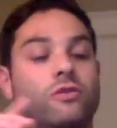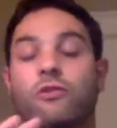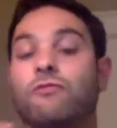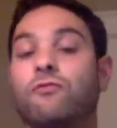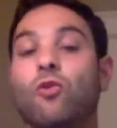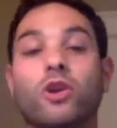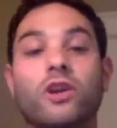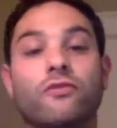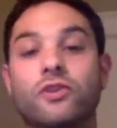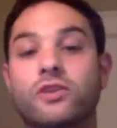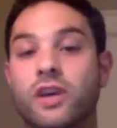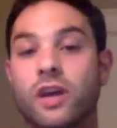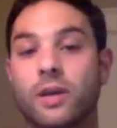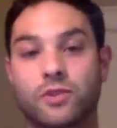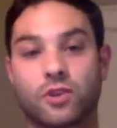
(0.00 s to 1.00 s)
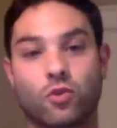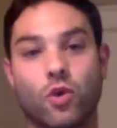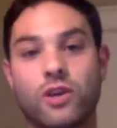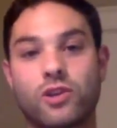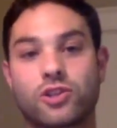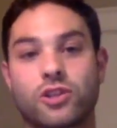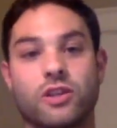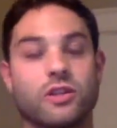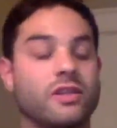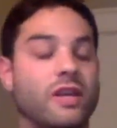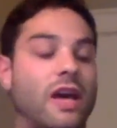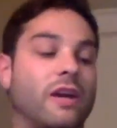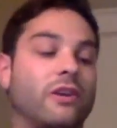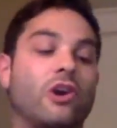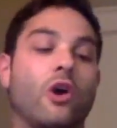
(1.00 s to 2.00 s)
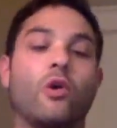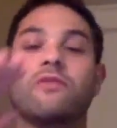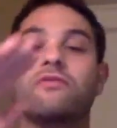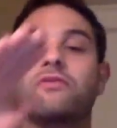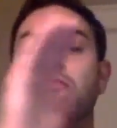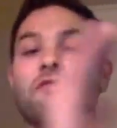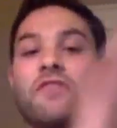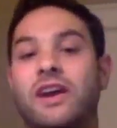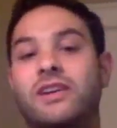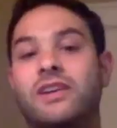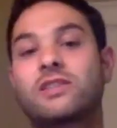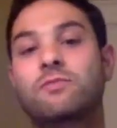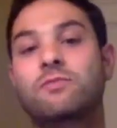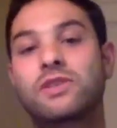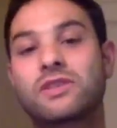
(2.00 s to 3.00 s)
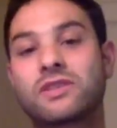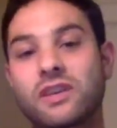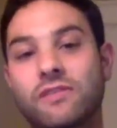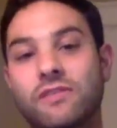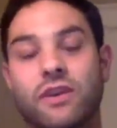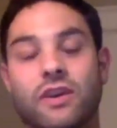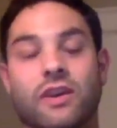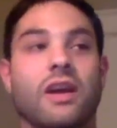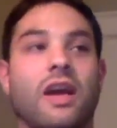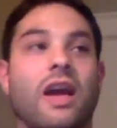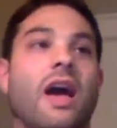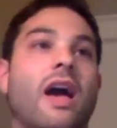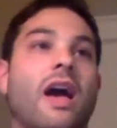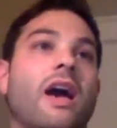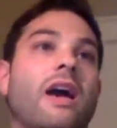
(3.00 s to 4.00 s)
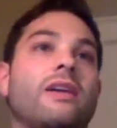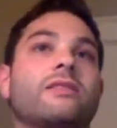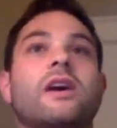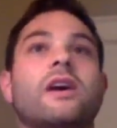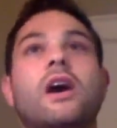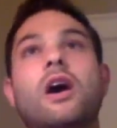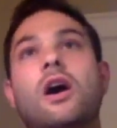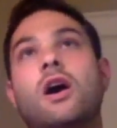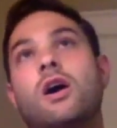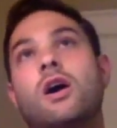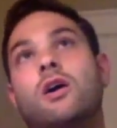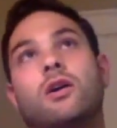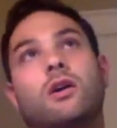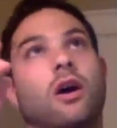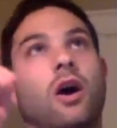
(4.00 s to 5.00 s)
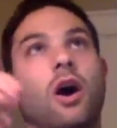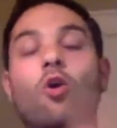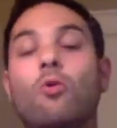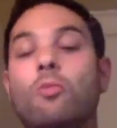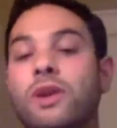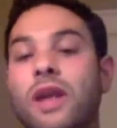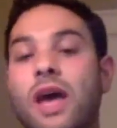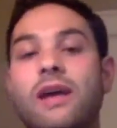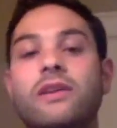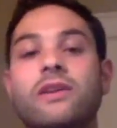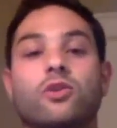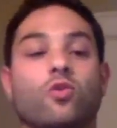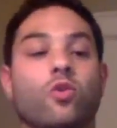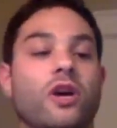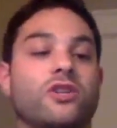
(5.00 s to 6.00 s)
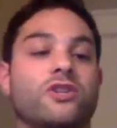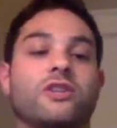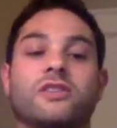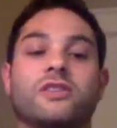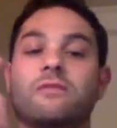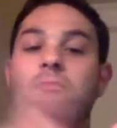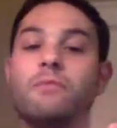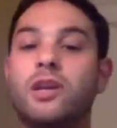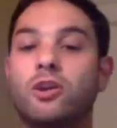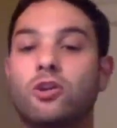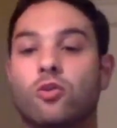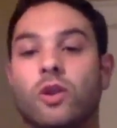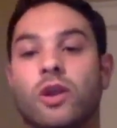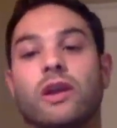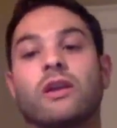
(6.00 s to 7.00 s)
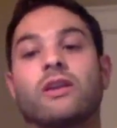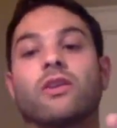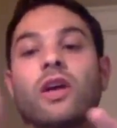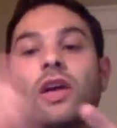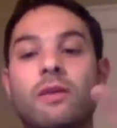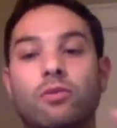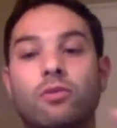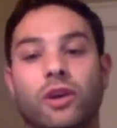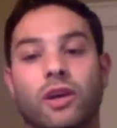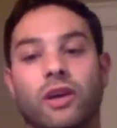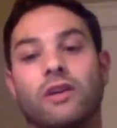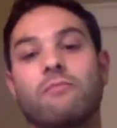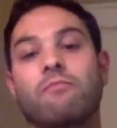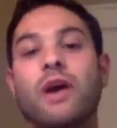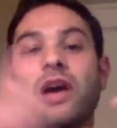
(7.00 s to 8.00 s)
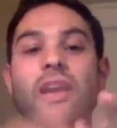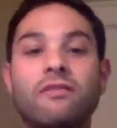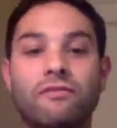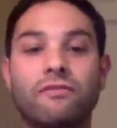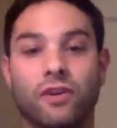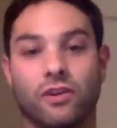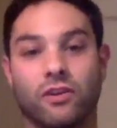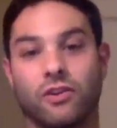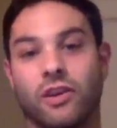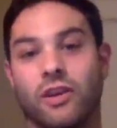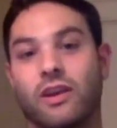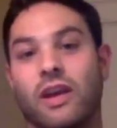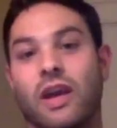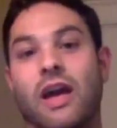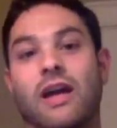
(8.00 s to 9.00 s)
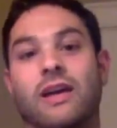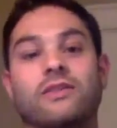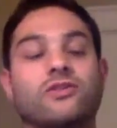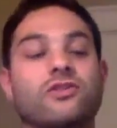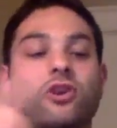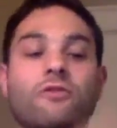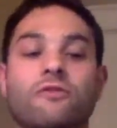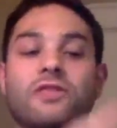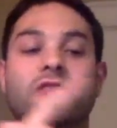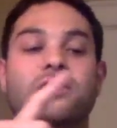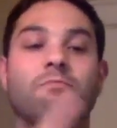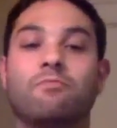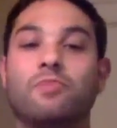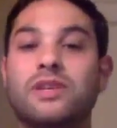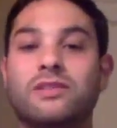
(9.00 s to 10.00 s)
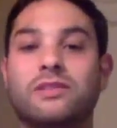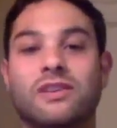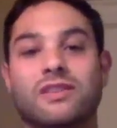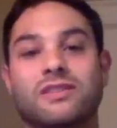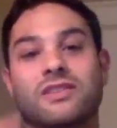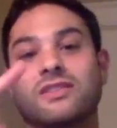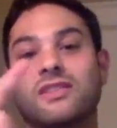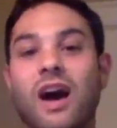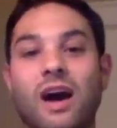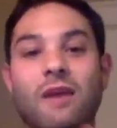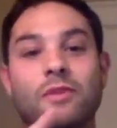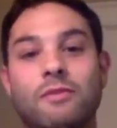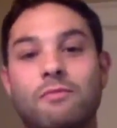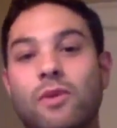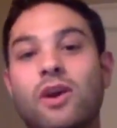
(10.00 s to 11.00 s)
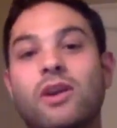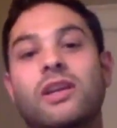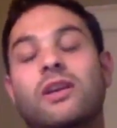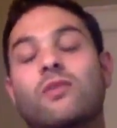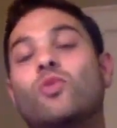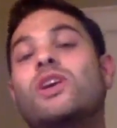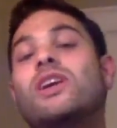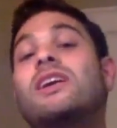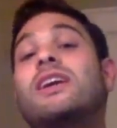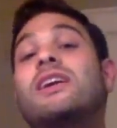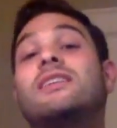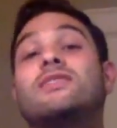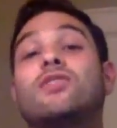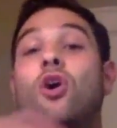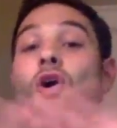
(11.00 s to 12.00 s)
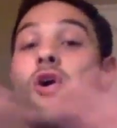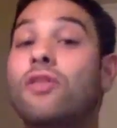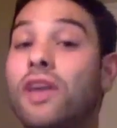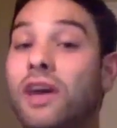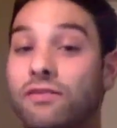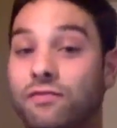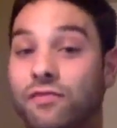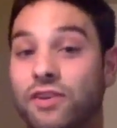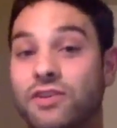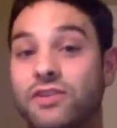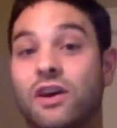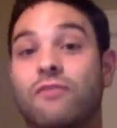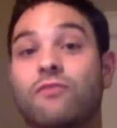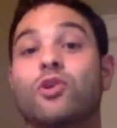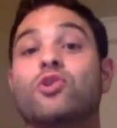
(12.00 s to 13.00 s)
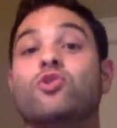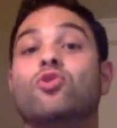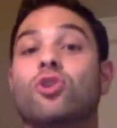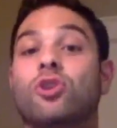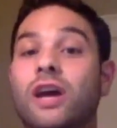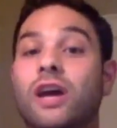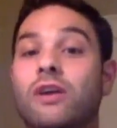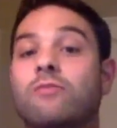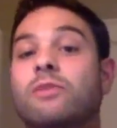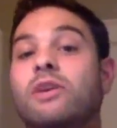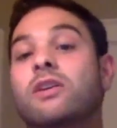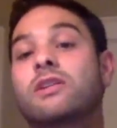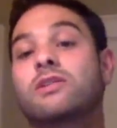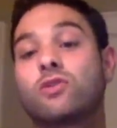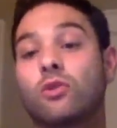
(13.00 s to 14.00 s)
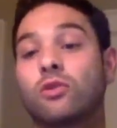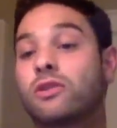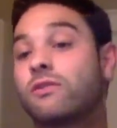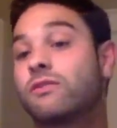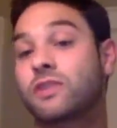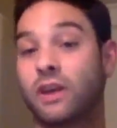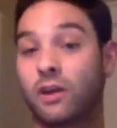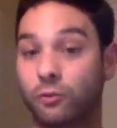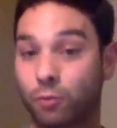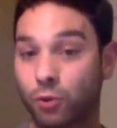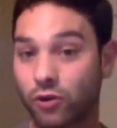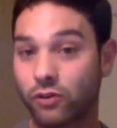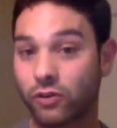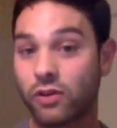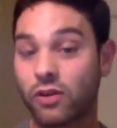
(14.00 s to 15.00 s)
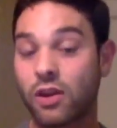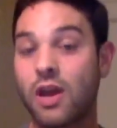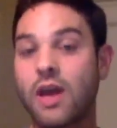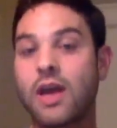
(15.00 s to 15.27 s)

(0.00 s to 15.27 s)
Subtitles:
the 4 different types of questions and going from vague to specific and open-ended questions and mirroring and labeling and pain funneling and surface to business and time and money. And we can get into all that fun stuff where you learn how to be a consultative salesperson.